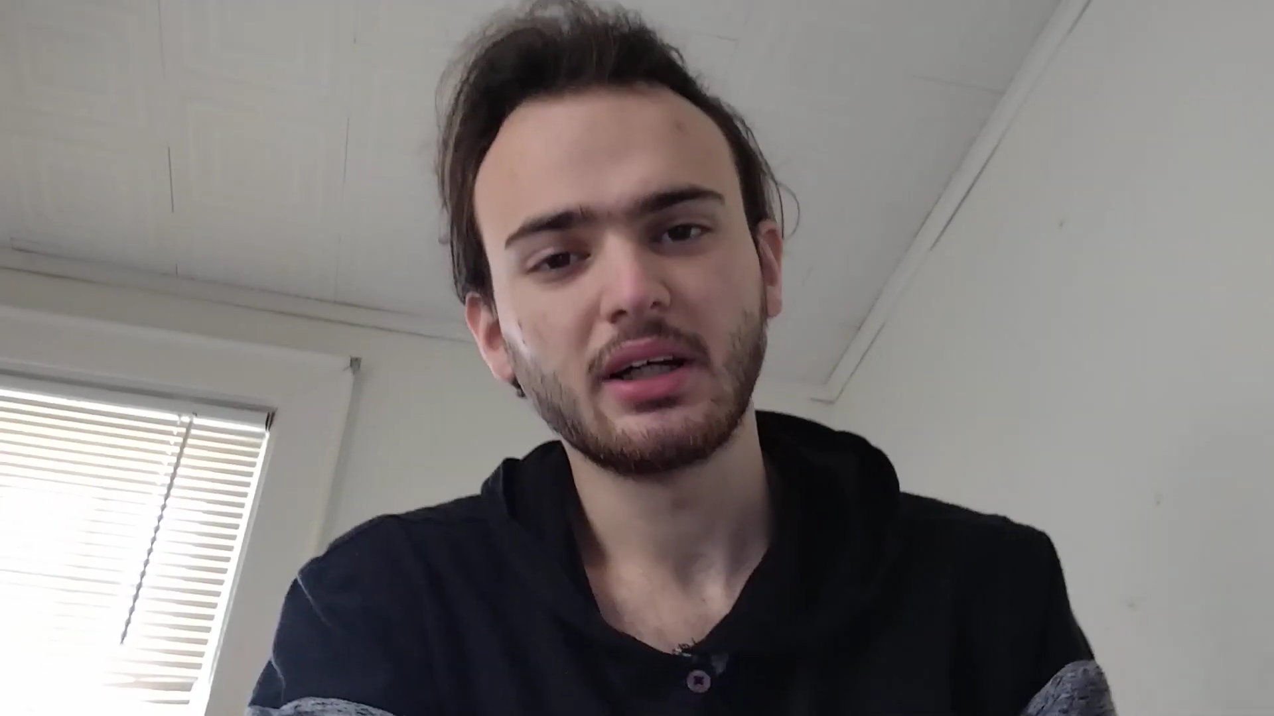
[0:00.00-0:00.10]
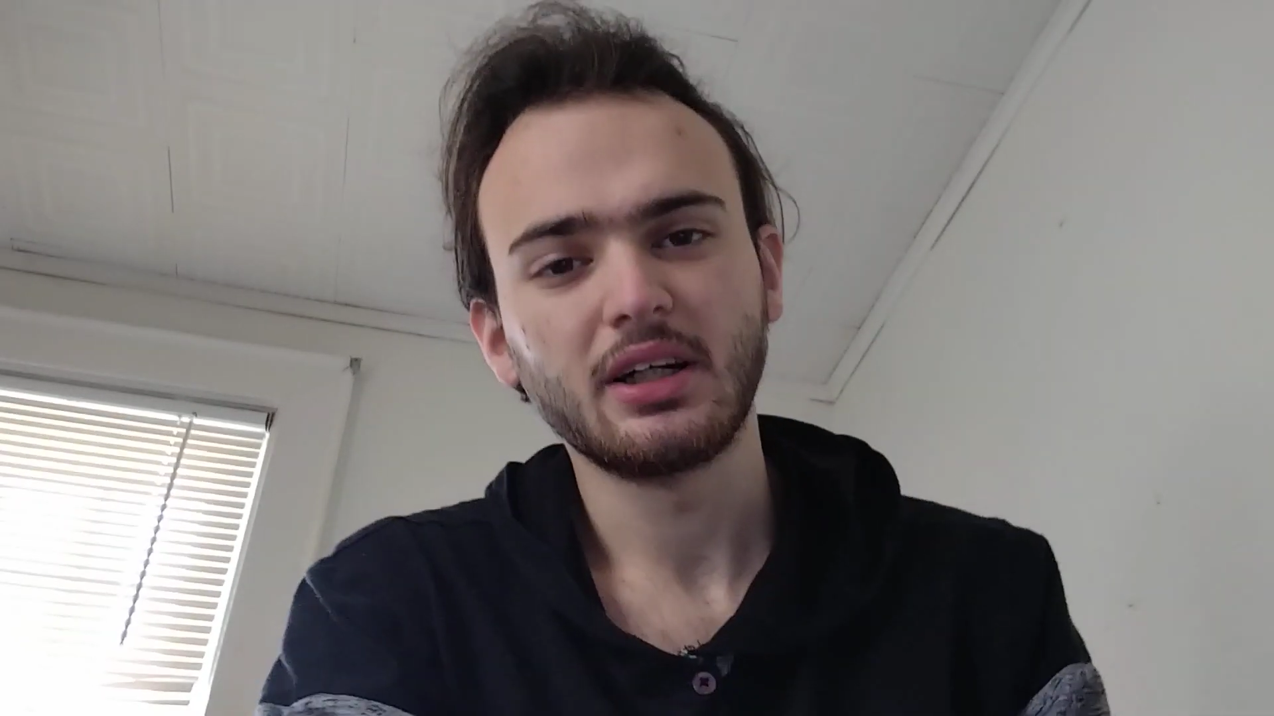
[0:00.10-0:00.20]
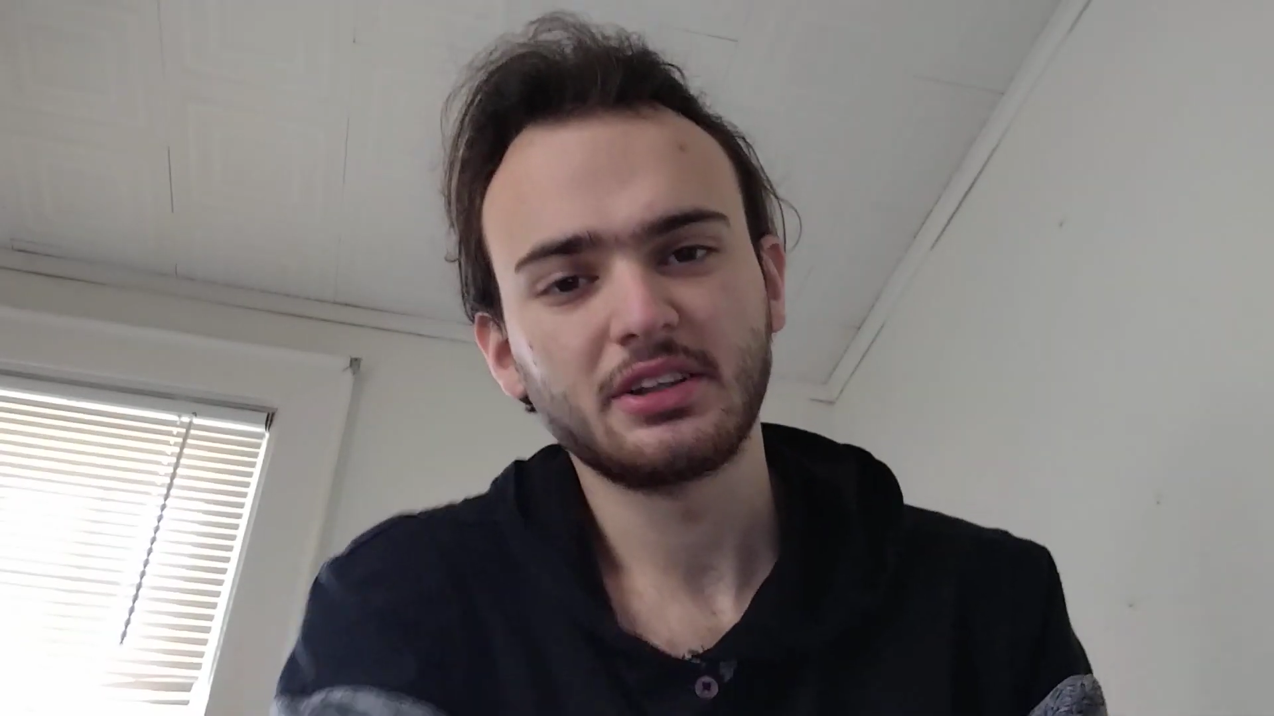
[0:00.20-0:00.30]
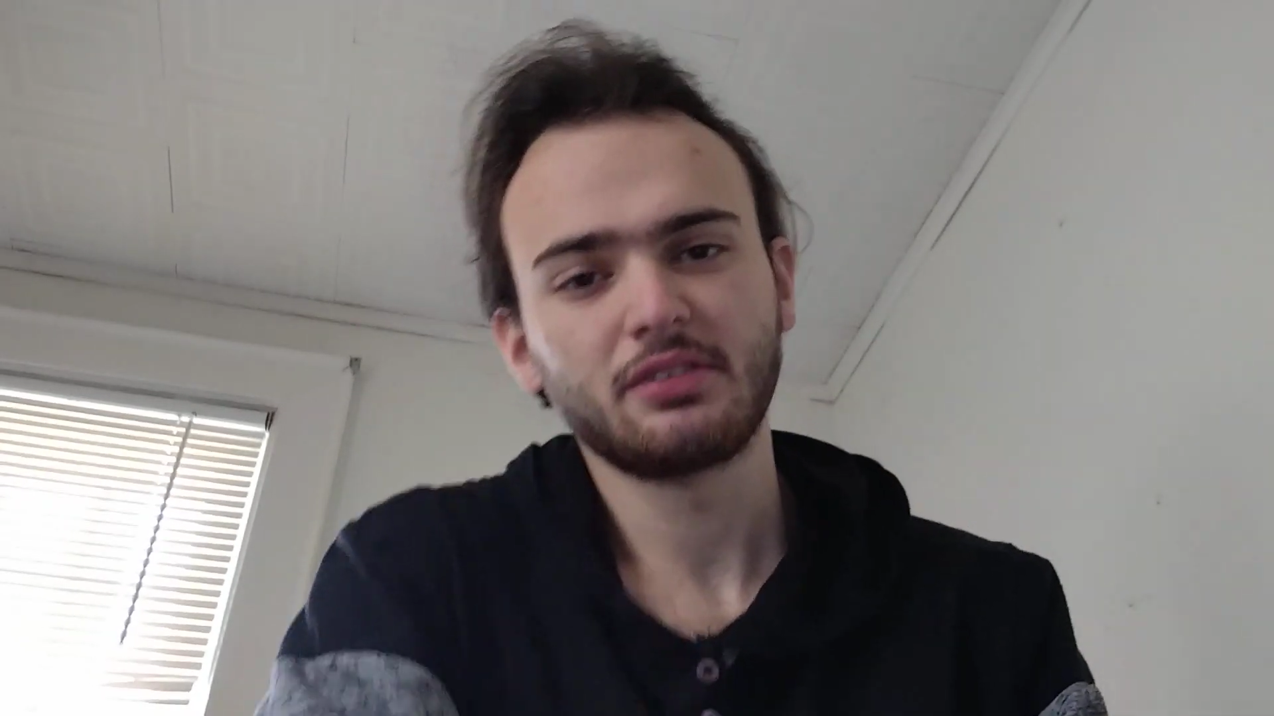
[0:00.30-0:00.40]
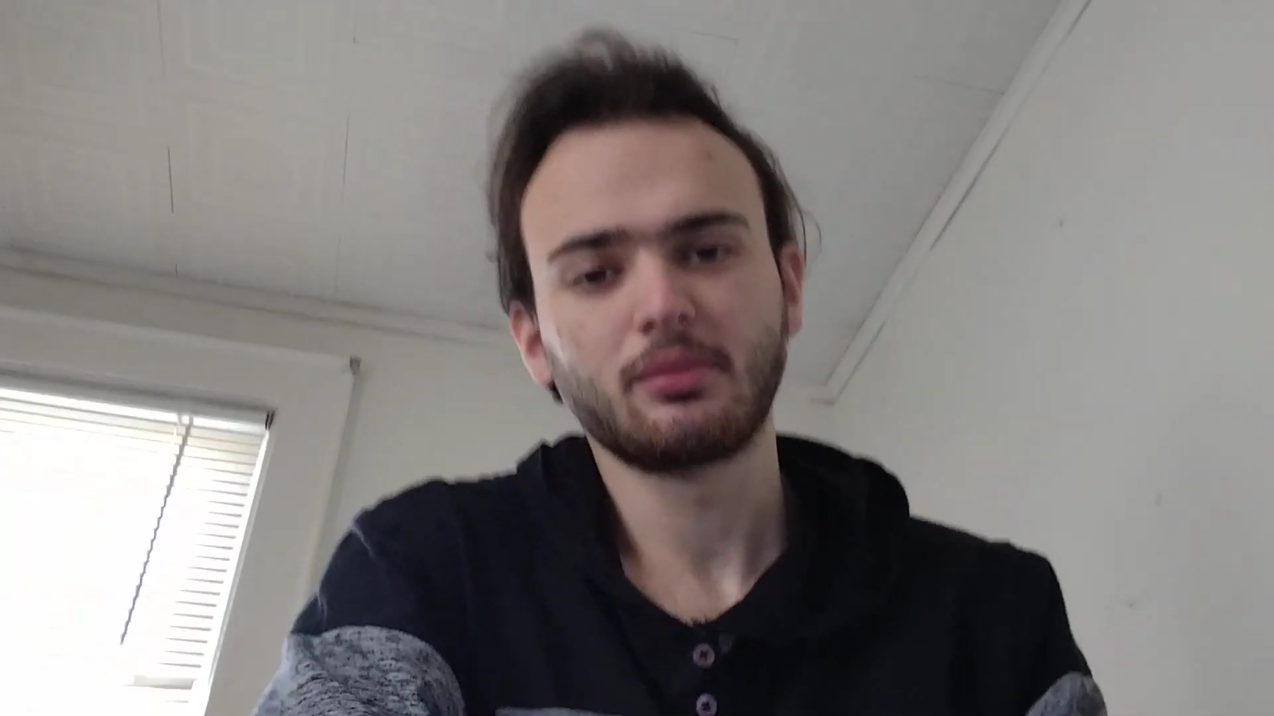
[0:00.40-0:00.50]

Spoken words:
my ass